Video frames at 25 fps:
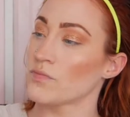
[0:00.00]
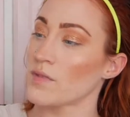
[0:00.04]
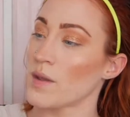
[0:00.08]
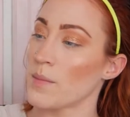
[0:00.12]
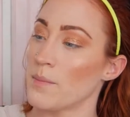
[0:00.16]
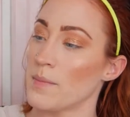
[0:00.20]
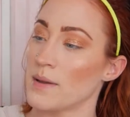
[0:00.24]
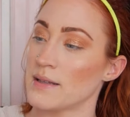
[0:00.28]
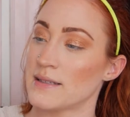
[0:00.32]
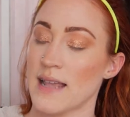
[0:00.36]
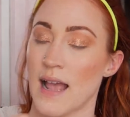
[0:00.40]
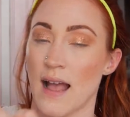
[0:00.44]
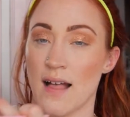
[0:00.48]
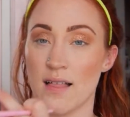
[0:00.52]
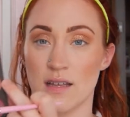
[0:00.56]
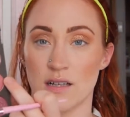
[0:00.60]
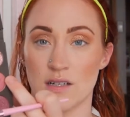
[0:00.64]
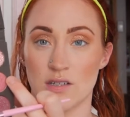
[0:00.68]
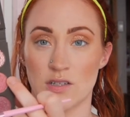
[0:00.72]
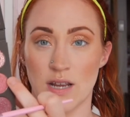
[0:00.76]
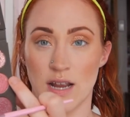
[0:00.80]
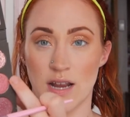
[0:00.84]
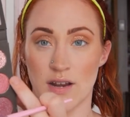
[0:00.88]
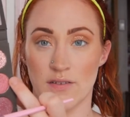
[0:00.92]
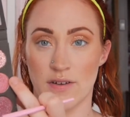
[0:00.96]
Metallic
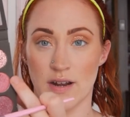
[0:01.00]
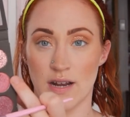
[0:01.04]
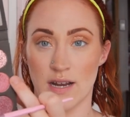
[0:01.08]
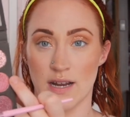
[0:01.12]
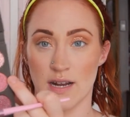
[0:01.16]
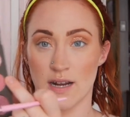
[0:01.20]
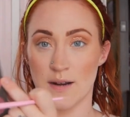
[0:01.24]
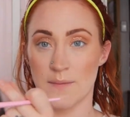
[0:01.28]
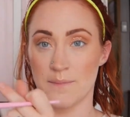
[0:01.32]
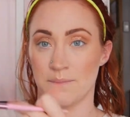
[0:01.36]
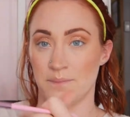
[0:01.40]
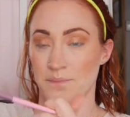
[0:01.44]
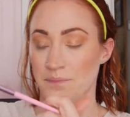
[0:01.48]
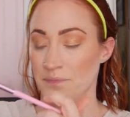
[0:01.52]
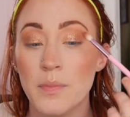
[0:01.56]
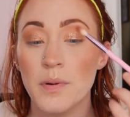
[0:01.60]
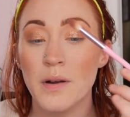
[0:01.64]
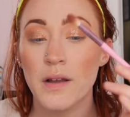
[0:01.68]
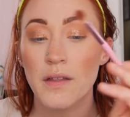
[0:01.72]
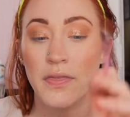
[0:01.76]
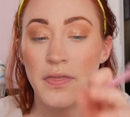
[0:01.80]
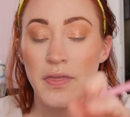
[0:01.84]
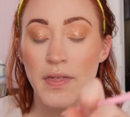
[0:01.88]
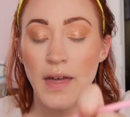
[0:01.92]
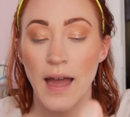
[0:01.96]
shade right here. I'll
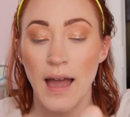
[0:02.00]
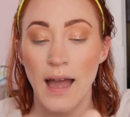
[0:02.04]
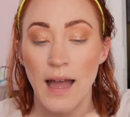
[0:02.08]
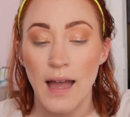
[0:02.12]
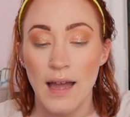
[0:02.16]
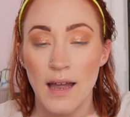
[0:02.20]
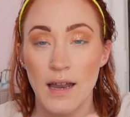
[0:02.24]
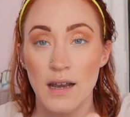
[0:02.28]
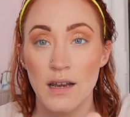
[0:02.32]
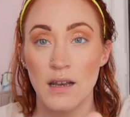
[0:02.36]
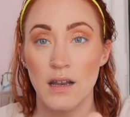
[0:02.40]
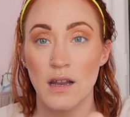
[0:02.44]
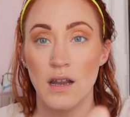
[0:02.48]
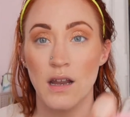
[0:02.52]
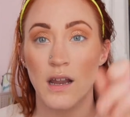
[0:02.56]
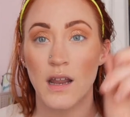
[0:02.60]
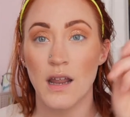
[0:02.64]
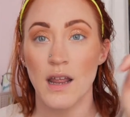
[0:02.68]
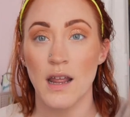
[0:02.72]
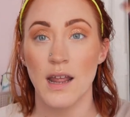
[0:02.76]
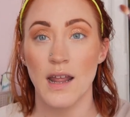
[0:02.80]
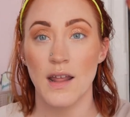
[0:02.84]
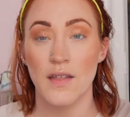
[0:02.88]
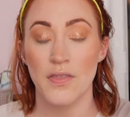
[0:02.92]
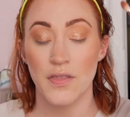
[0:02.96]
put that
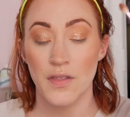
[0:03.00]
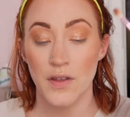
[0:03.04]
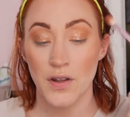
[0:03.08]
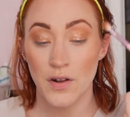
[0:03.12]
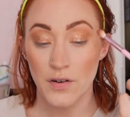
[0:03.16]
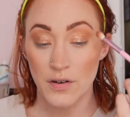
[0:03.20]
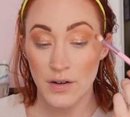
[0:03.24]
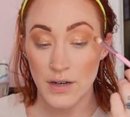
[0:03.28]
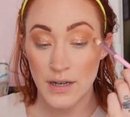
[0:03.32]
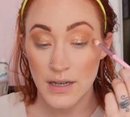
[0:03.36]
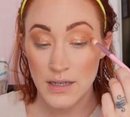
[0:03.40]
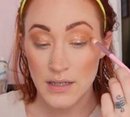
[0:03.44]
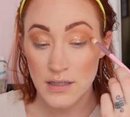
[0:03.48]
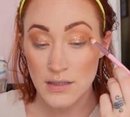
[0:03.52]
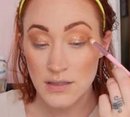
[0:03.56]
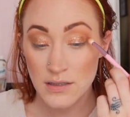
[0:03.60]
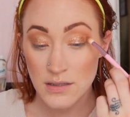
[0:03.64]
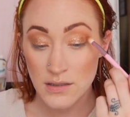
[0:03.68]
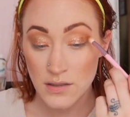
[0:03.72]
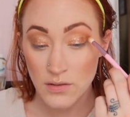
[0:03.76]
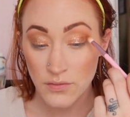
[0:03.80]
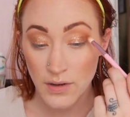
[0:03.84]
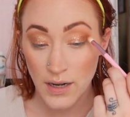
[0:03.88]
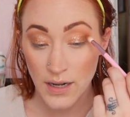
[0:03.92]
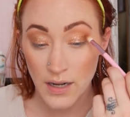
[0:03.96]
in the crease
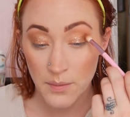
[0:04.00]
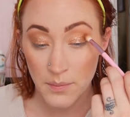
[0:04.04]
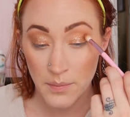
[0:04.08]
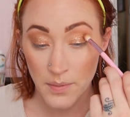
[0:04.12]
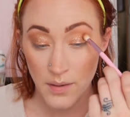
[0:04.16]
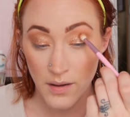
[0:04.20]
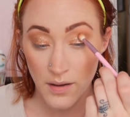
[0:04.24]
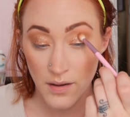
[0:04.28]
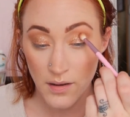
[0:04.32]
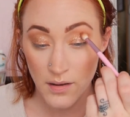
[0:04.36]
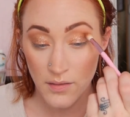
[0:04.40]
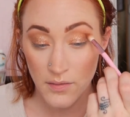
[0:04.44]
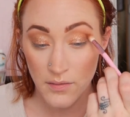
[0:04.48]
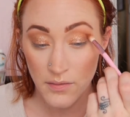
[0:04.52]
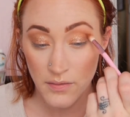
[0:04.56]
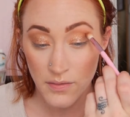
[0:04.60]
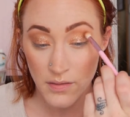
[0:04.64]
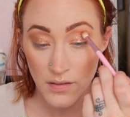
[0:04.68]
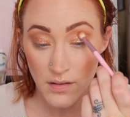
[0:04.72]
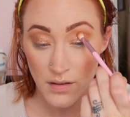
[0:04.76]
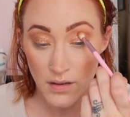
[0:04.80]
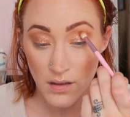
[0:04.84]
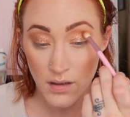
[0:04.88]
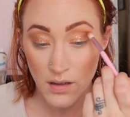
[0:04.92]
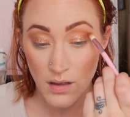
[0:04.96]
right above
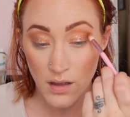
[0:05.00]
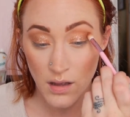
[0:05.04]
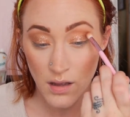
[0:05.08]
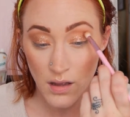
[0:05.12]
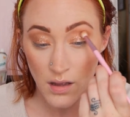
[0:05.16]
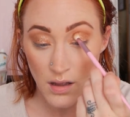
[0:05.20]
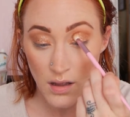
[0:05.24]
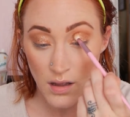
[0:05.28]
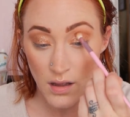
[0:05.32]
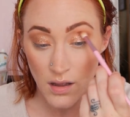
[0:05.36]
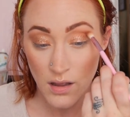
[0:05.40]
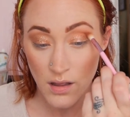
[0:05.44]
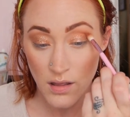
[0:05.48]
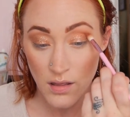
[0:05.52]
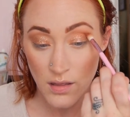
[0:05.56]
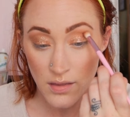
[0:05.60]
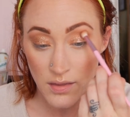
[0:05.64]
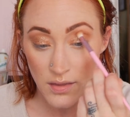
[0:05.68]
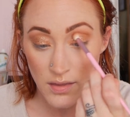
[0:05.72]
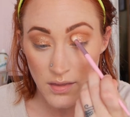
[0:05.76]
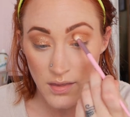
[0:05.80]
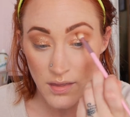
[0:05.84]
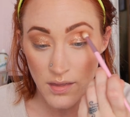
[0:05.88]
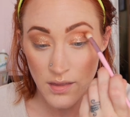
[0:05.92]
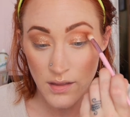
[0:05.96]

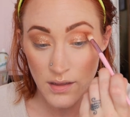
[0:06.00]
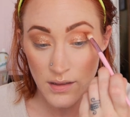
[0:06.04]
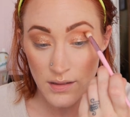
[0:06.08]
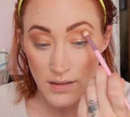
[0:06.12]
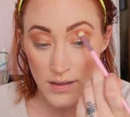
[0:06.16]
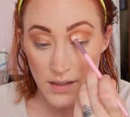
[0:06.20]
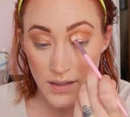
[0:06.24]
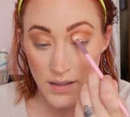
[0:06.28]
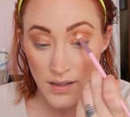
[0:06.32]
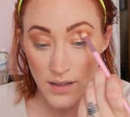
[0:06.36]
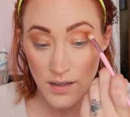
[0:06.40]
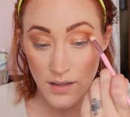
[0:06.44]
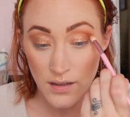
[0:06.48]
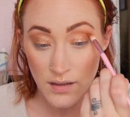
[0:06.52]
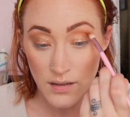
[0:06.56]
the glitter.